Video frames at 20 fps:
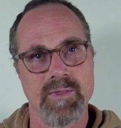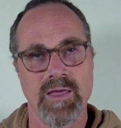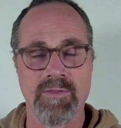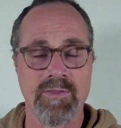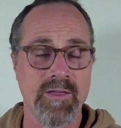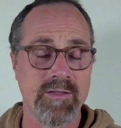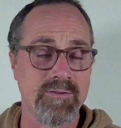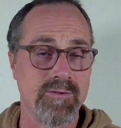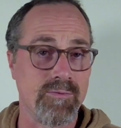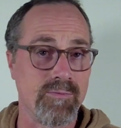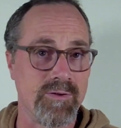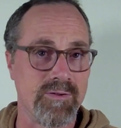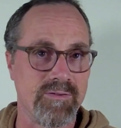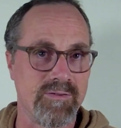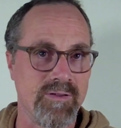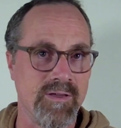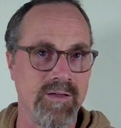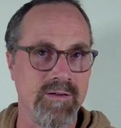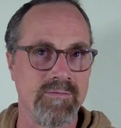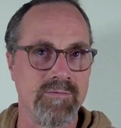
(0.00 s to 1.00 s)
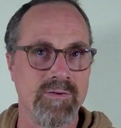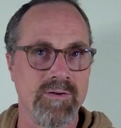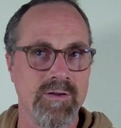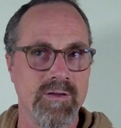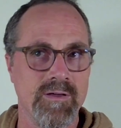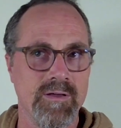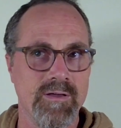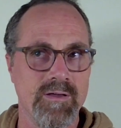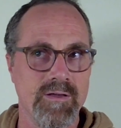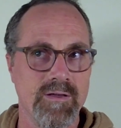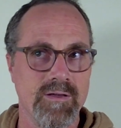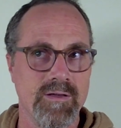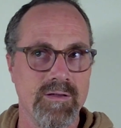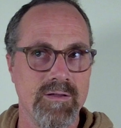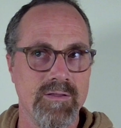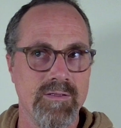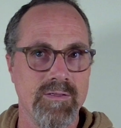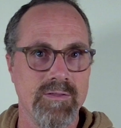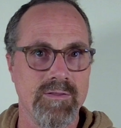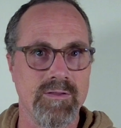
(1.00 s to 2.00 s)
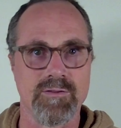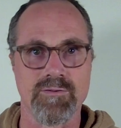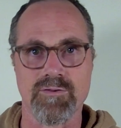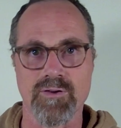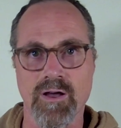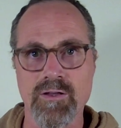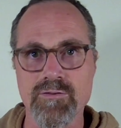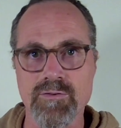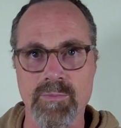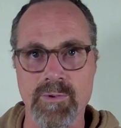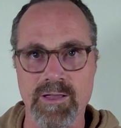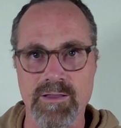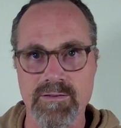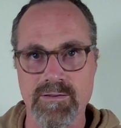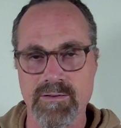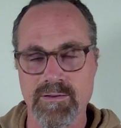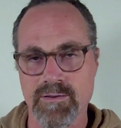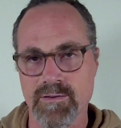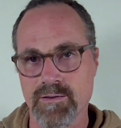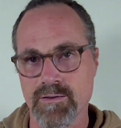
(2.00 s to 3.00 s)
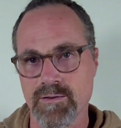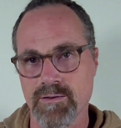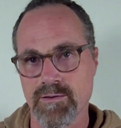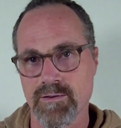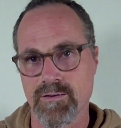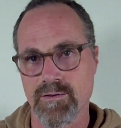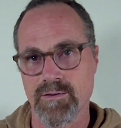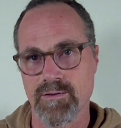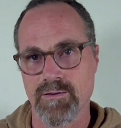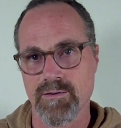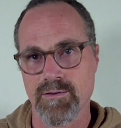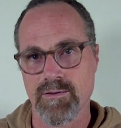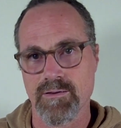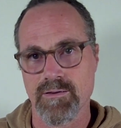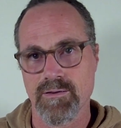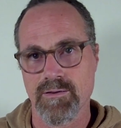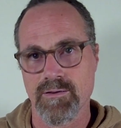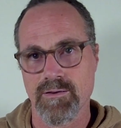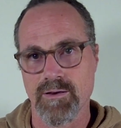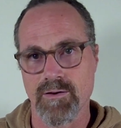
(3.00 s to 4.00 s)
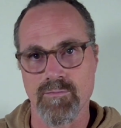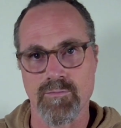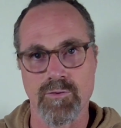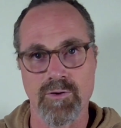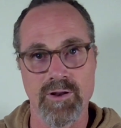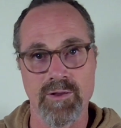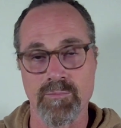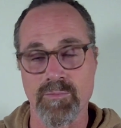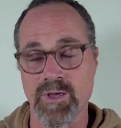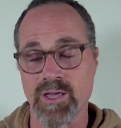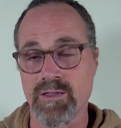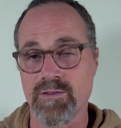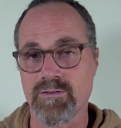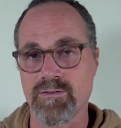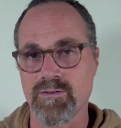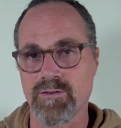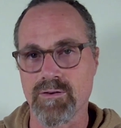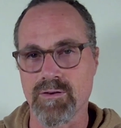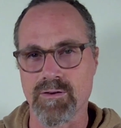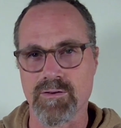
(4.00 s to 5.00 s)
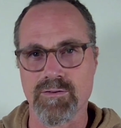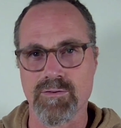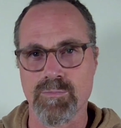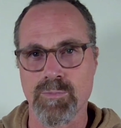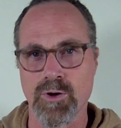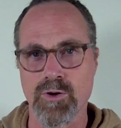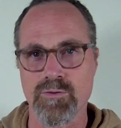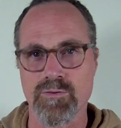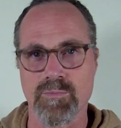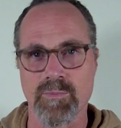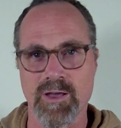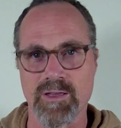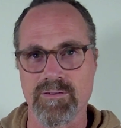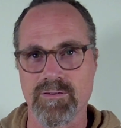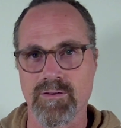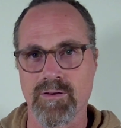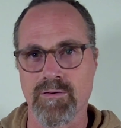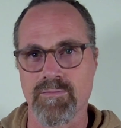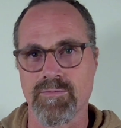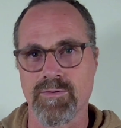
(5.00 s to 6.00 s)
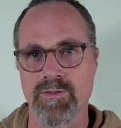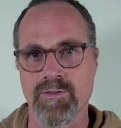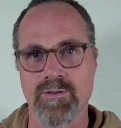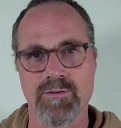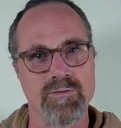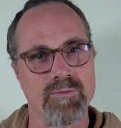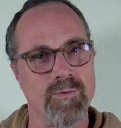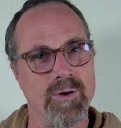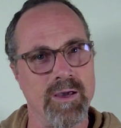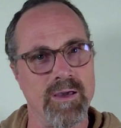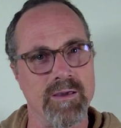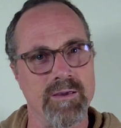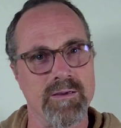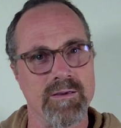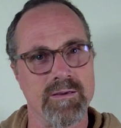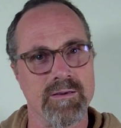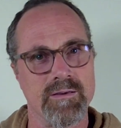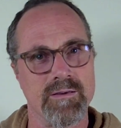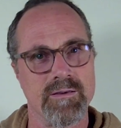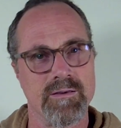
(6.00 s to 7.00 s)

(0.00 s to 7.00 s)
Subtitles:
And then to receive the judgment of what it means to expose myself in this way.